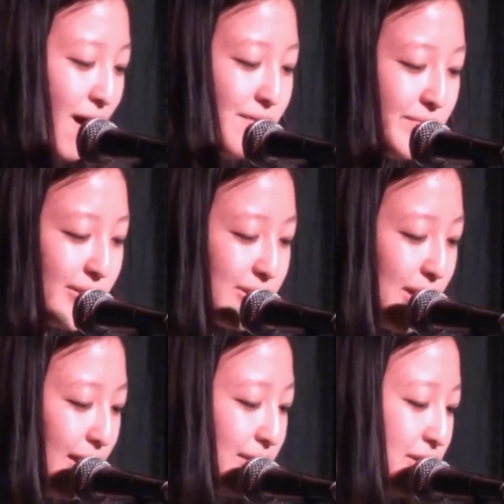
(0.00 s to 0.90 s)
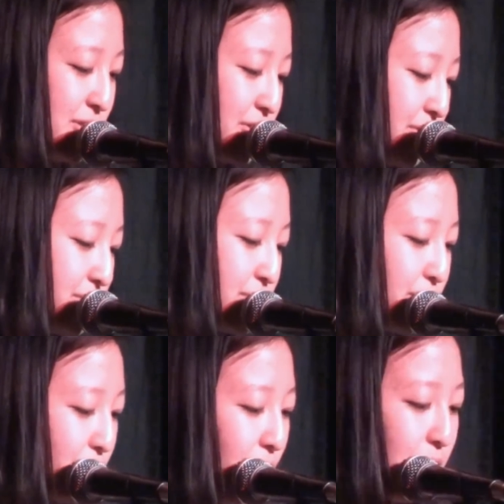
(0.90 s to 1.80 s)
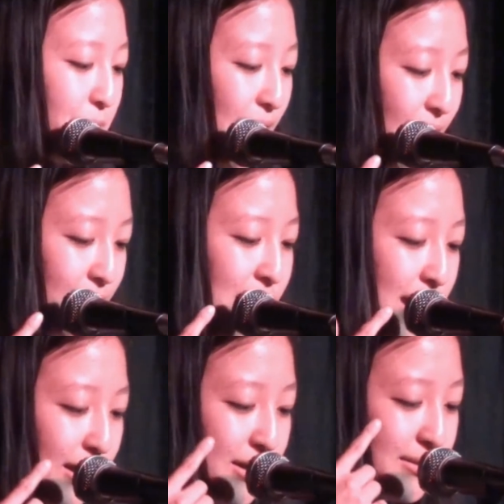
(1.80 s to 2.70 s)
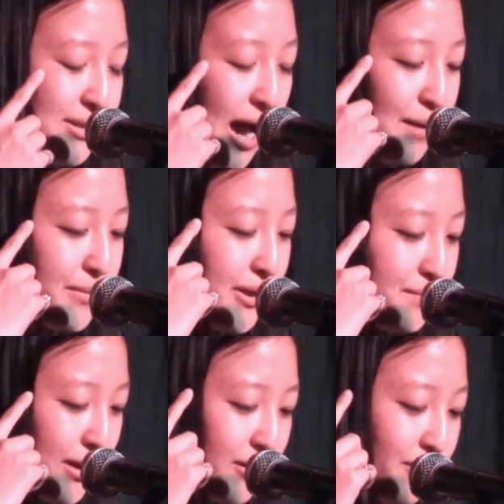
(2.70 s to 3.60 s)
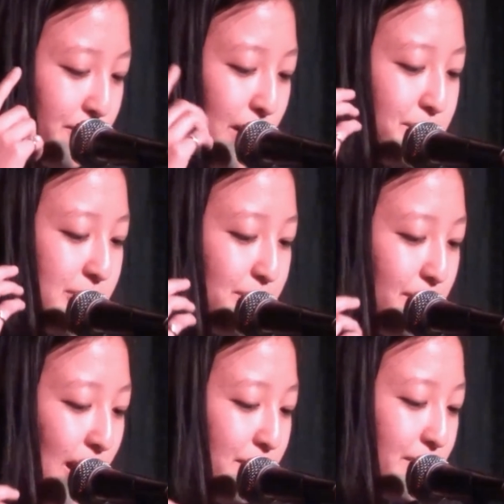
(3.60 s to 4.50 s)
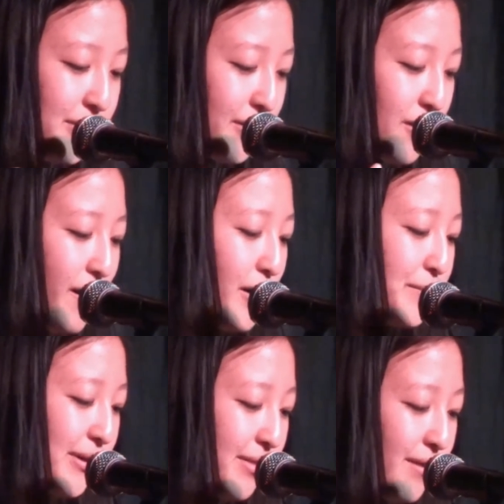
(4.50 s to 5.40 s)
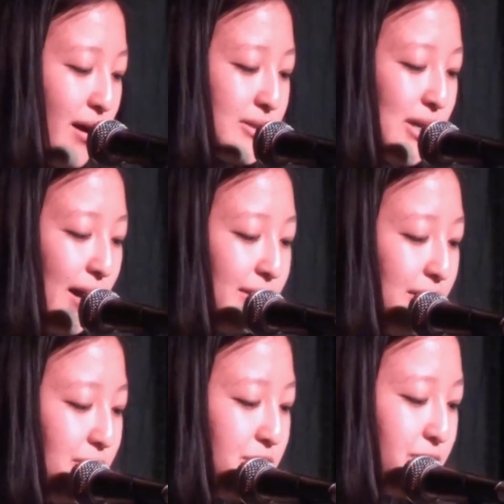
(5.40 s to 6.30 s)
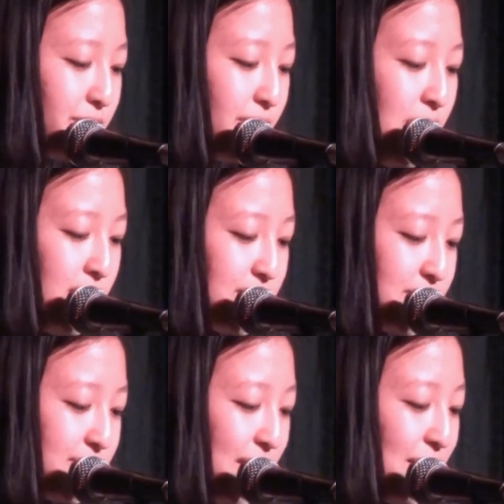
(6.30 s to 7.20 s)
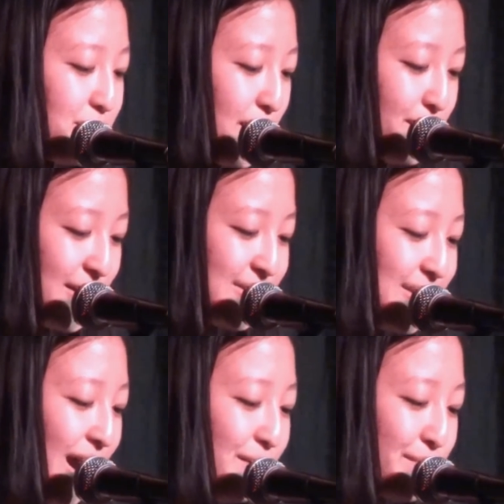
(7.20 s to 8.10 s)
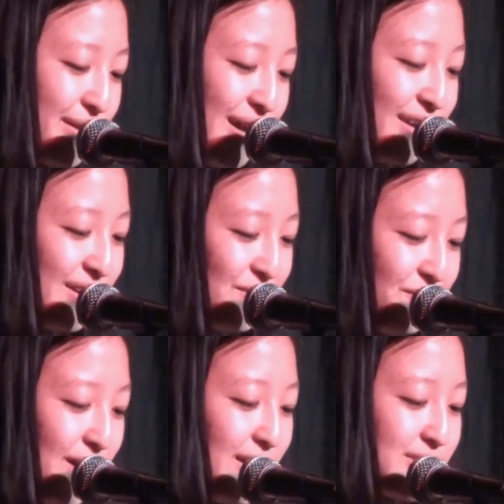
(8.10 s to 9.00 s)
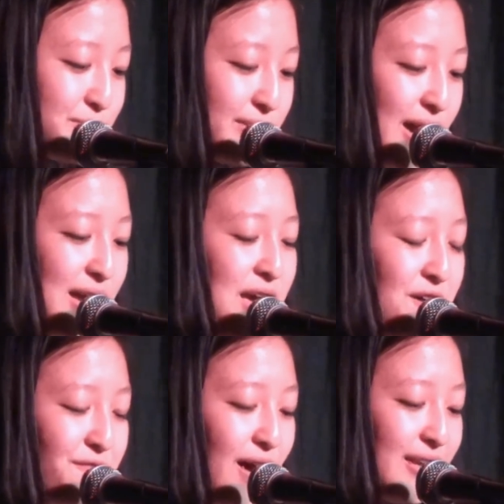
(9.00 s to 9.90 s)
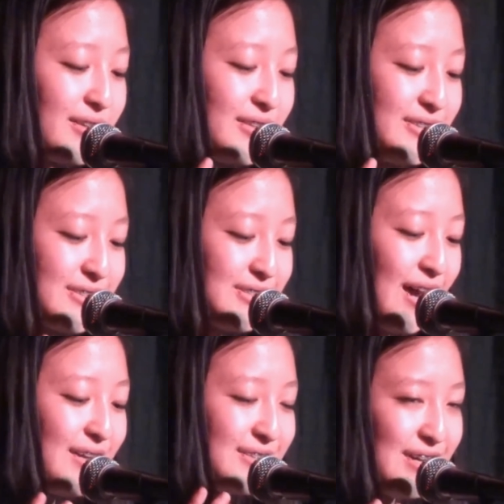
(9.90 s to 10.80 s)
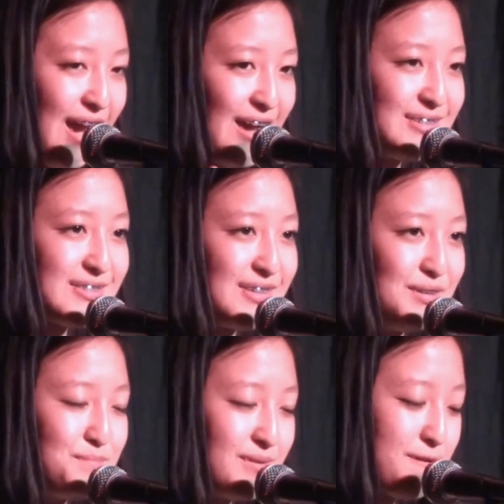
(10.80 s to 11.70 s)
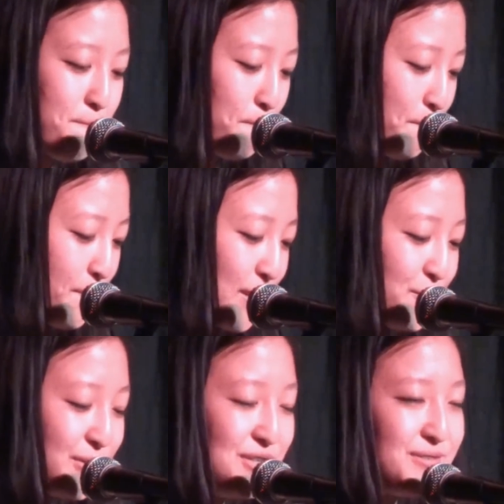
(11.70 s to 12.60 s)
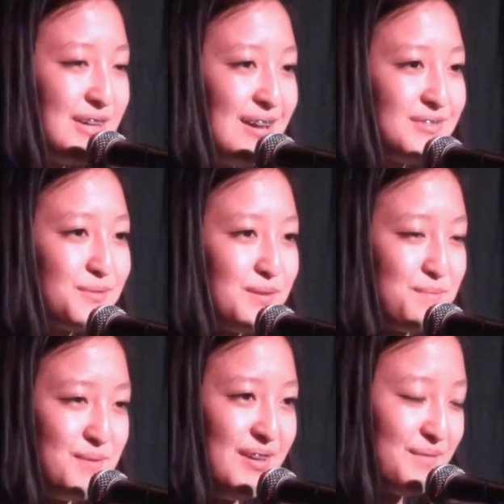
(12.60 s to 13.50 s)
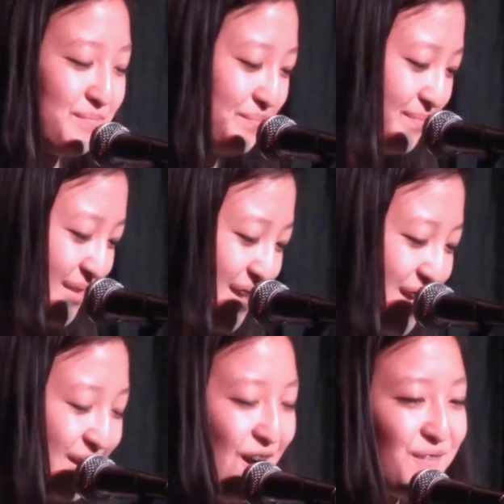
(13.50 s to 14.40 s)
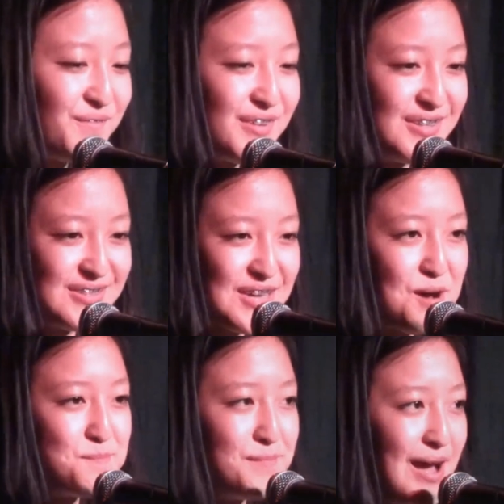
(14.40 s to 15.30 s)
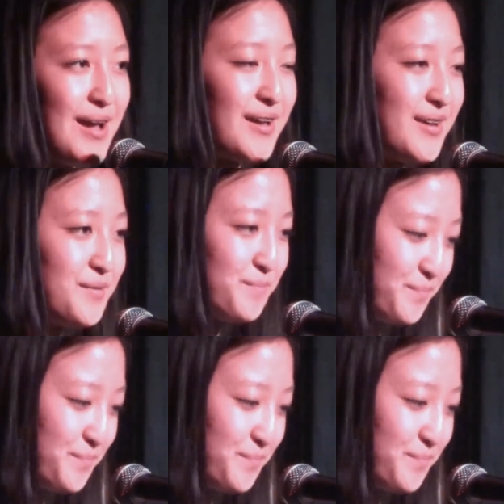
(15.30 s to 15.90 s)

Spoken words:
Confidence, I need you to crawl back and contaminate my corrupted mind with your calming thoughts. I need you to stay by my side when I confess, when I finally decide to ask him, will you dance with me? Confidence, come back.